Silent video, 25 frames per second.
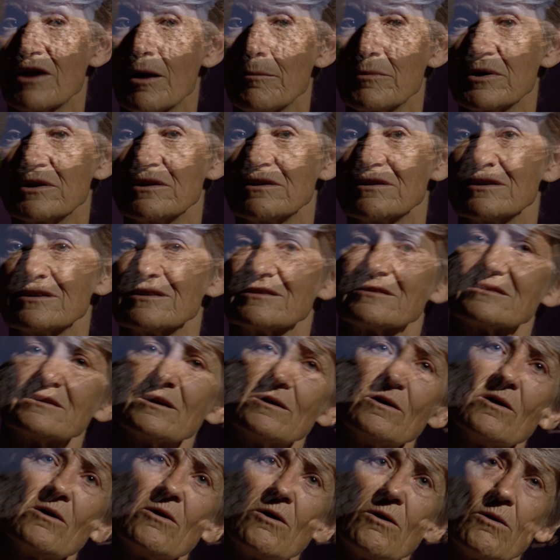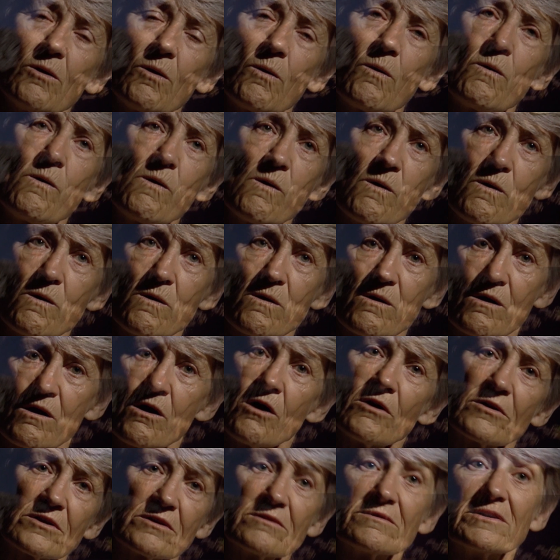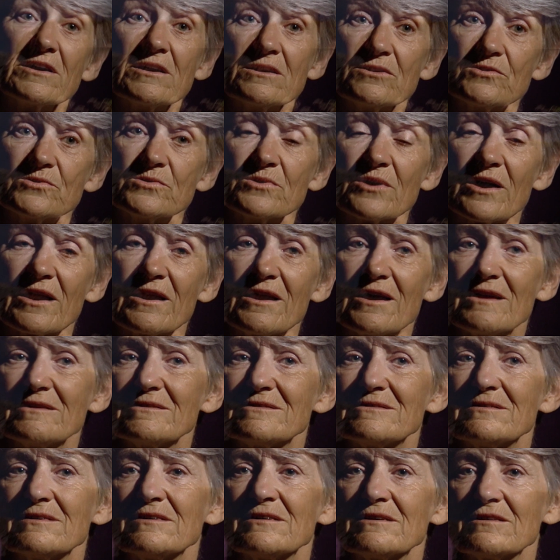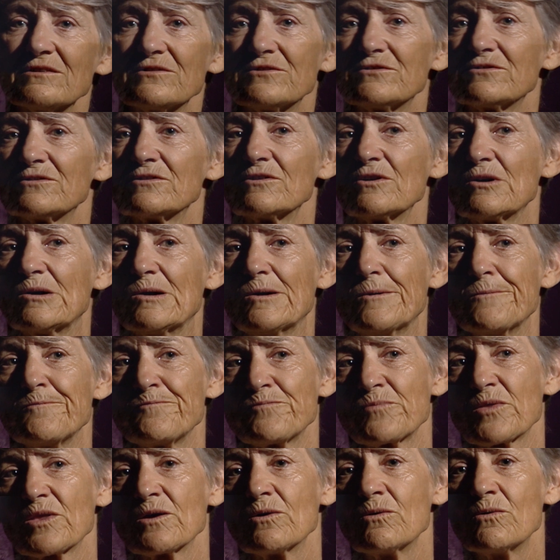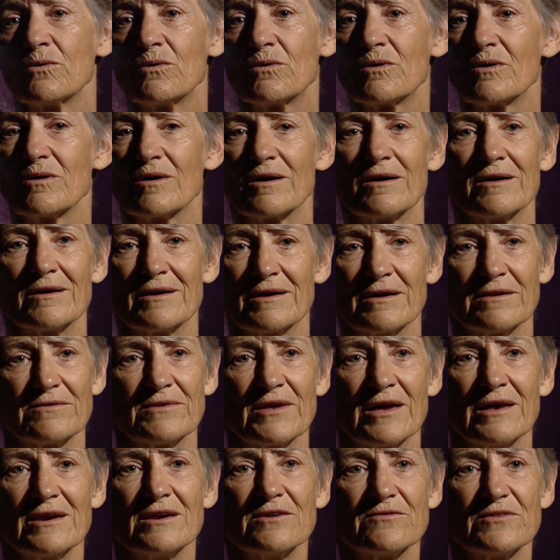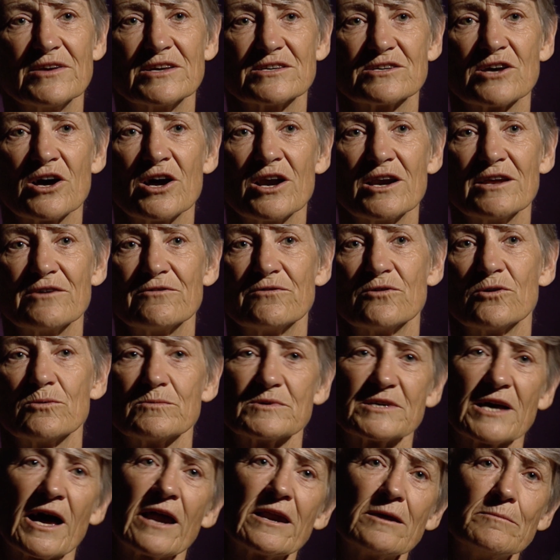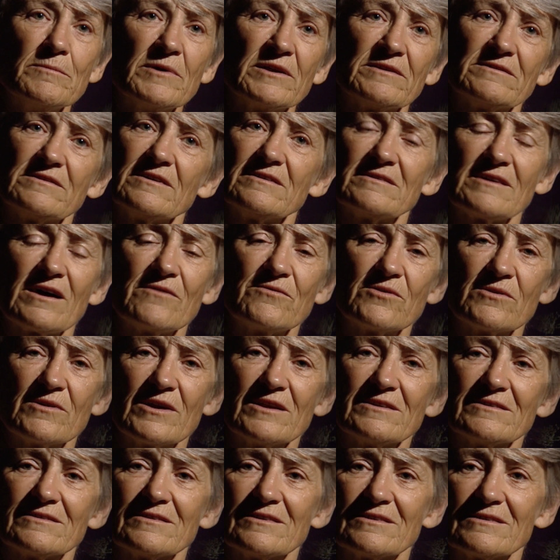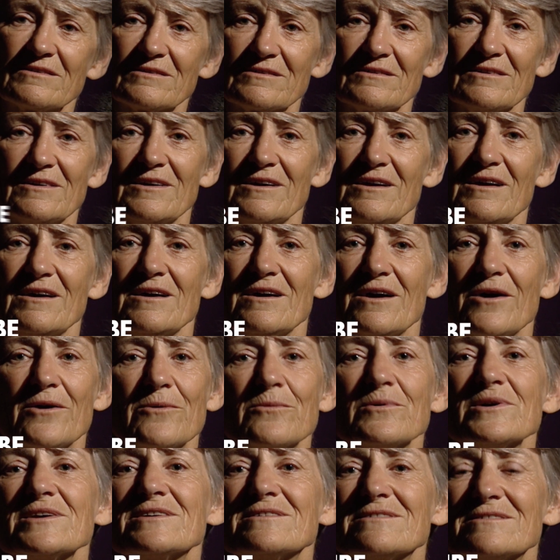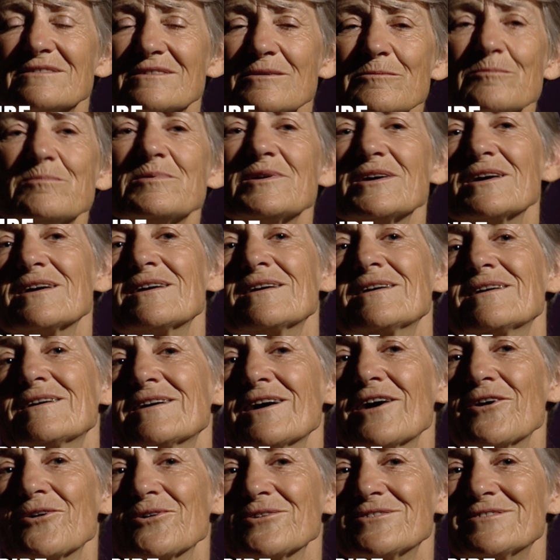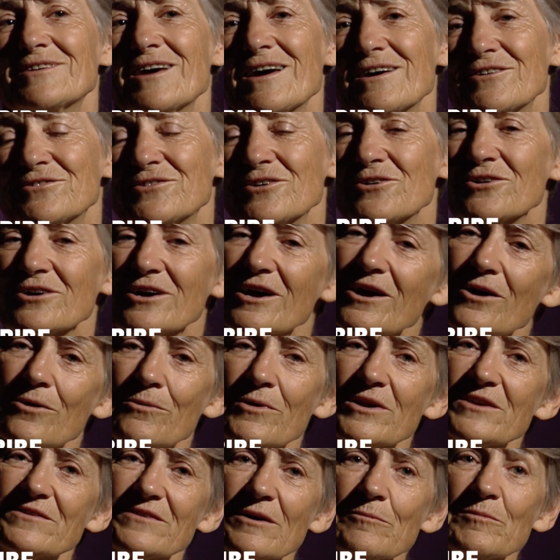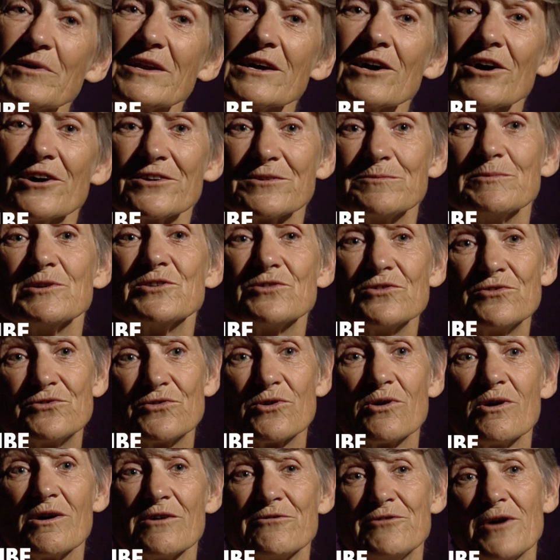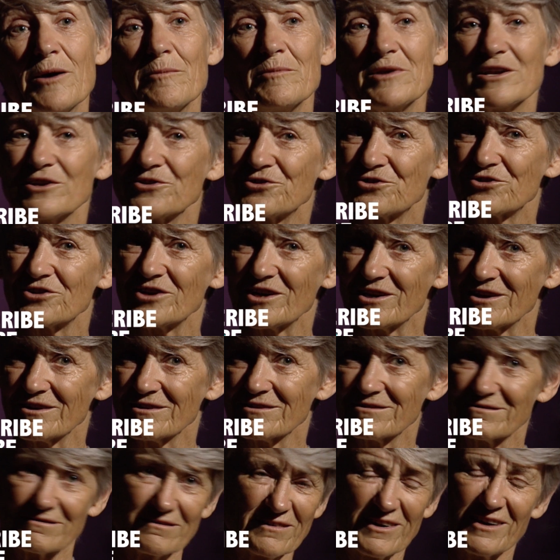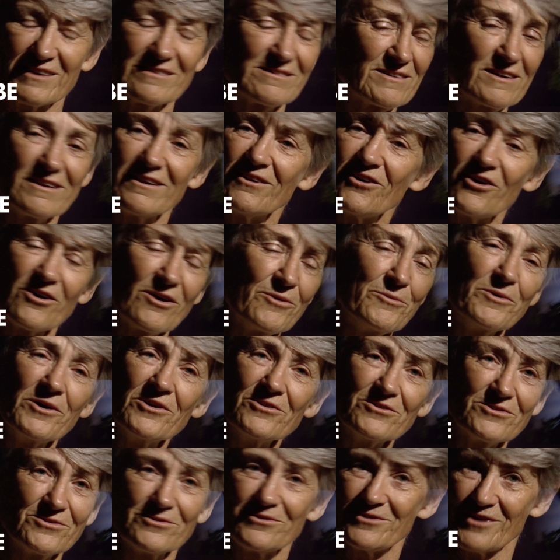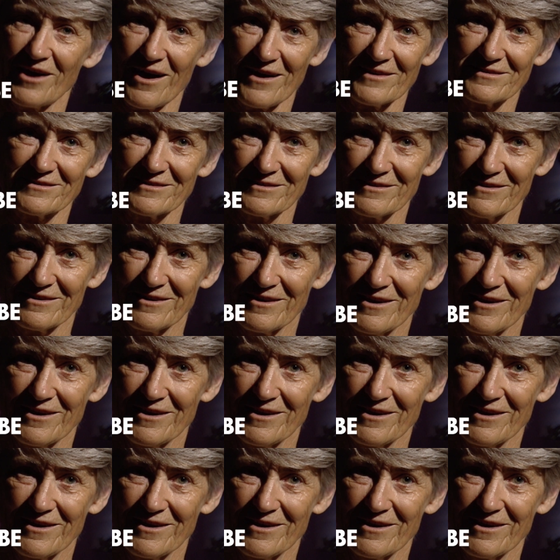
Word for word: ramidus, or Aurarin, Tuganensis, or any of these early forms, anamensis, afarensis, we simply cannot say. So when somebody asks me to draw a family tree, I say, no, I won't do that.